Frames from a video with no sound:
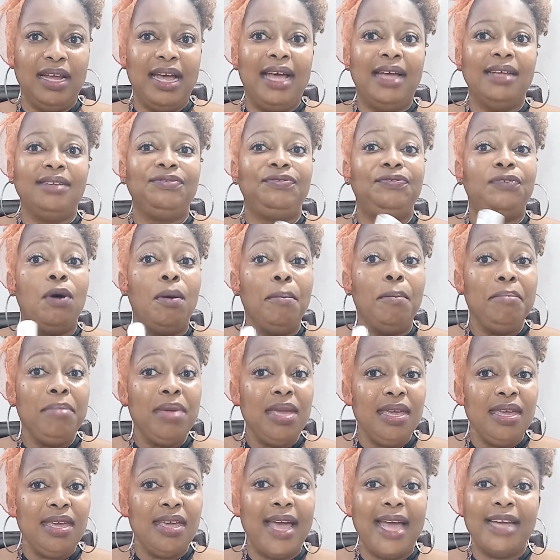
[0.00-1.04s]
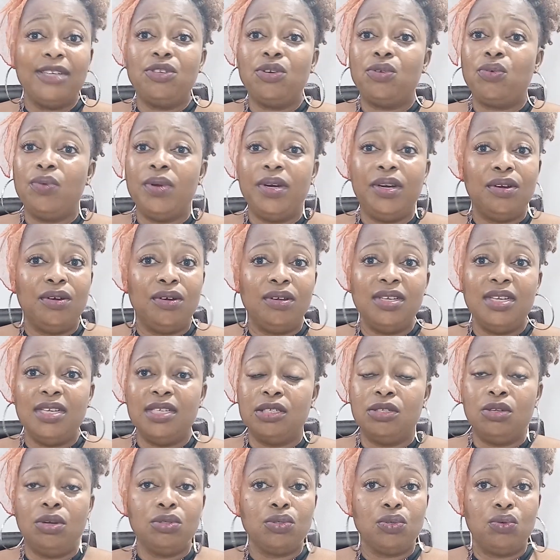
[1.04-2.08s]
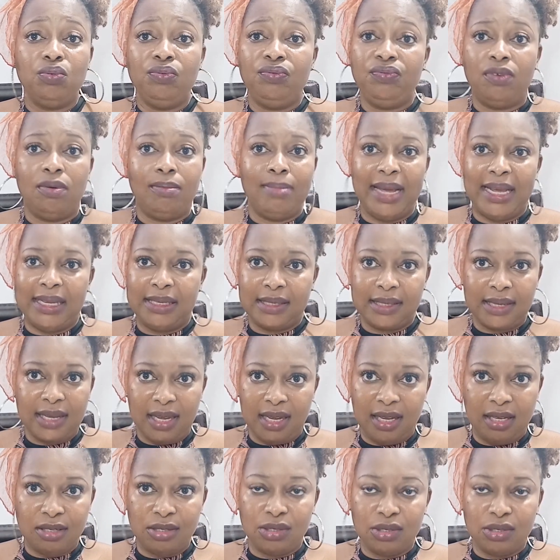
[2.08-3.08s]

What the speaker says: and for me hydroquinone is not good for my skin,